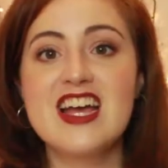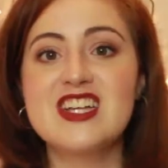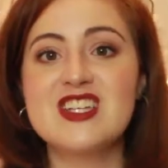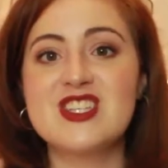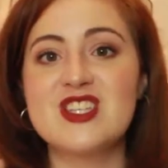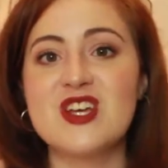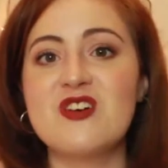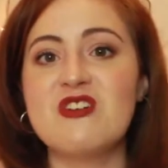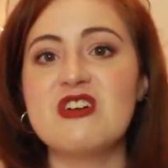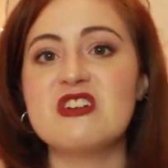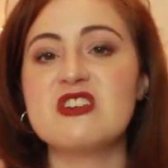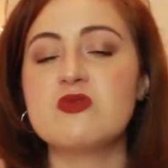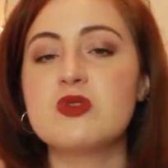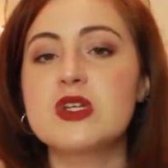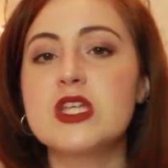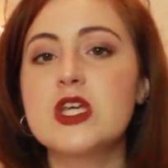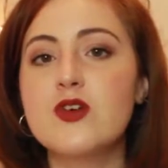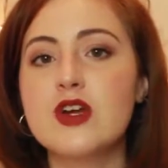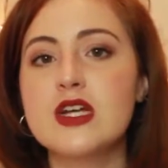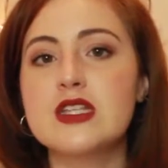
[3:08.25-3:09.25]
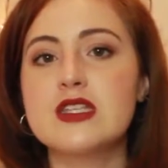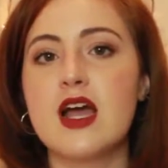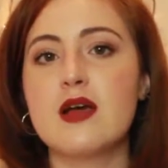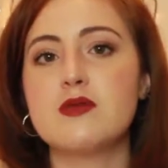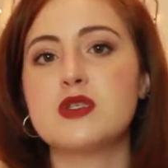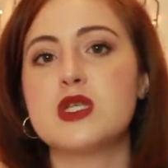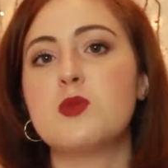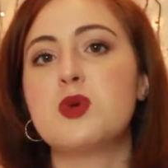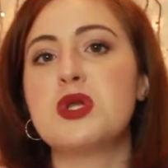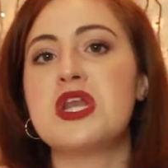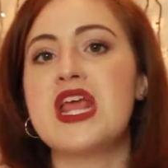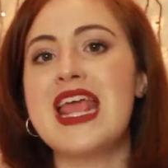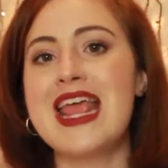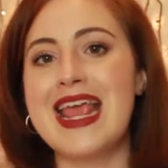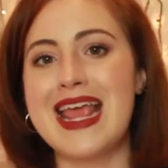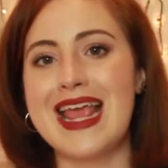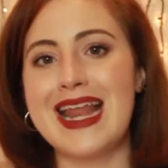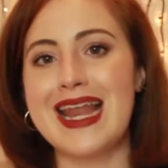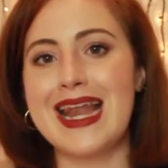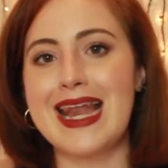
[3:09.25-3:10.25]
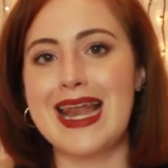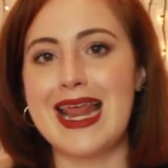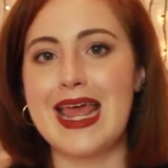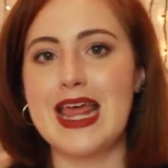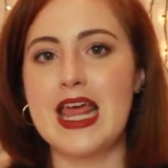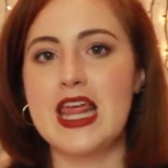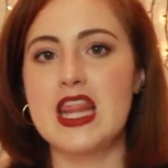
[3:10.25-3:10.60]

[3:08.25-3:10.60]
So it's really great to have someone in